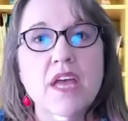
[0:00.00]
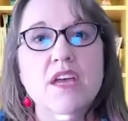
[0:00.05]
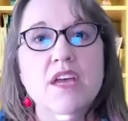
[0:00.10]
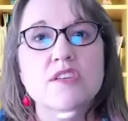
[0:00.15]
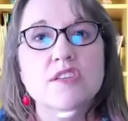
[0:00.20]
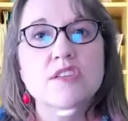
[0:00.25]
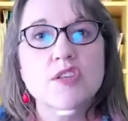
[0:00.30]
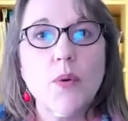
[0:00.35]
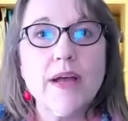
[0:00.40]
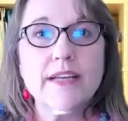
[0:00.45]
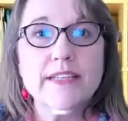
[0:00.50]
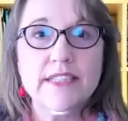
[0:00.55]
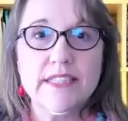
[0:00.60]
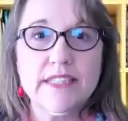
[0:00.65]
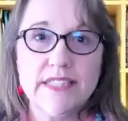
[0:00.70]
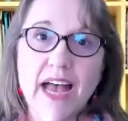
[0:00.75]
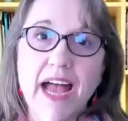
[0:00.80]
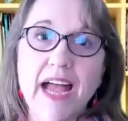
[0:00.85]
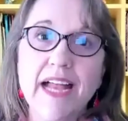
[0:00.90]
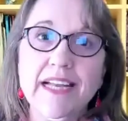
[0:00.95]
So I
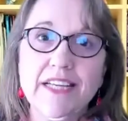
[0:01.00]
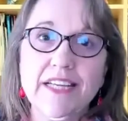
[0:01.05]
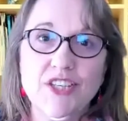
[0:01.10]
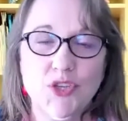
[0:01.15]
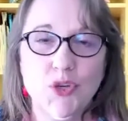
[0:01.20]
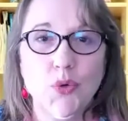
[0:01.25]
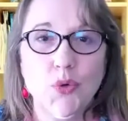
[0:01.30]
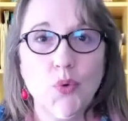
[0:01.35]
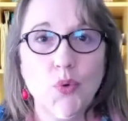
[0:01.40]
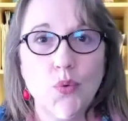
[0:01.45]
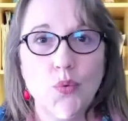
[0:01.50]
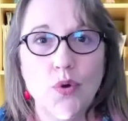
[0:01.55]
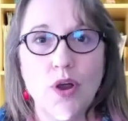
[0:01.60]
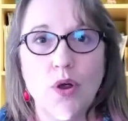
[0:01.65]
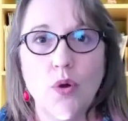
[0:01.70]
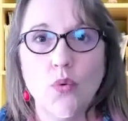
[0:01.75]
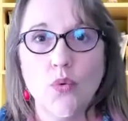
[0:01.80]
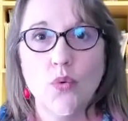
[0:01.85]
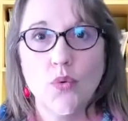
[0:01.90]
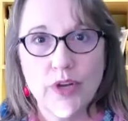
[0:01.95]
decided to
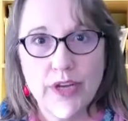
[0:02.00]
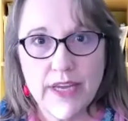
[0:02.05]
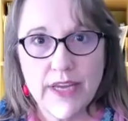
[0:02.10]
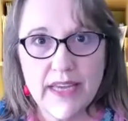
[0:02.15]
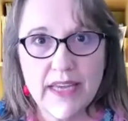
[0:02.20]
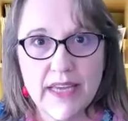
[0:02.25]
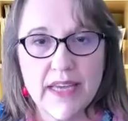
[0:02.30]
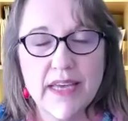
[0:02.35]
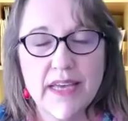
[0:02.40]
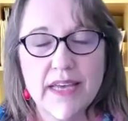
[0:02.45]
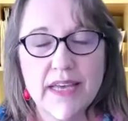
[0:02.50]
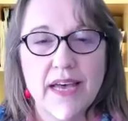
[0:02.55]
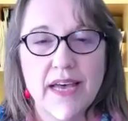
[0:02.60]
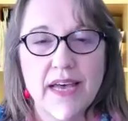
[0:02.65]
republish